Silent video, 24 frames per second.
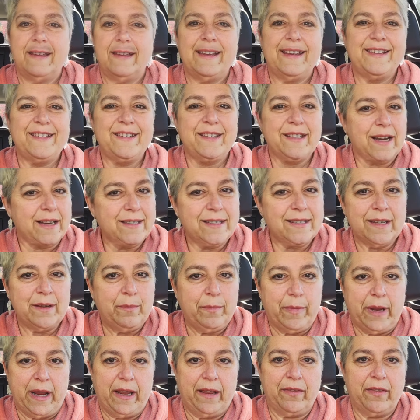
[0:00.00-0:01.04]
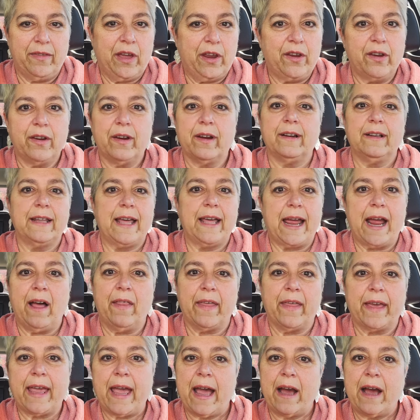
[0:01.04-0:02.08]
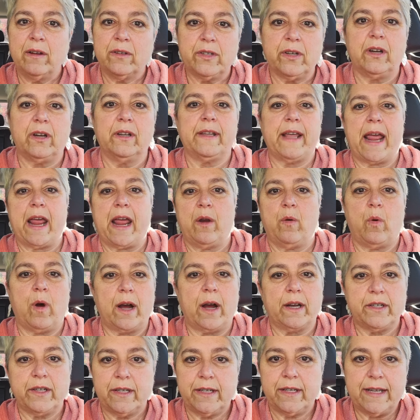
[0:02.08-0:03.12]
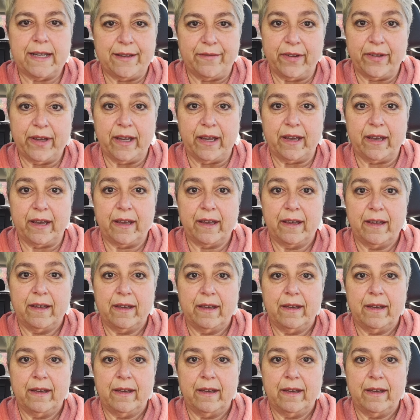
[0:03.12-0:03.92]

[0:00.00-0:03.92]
It doesn't mean that you're going to lay on the couch all day and watch TV,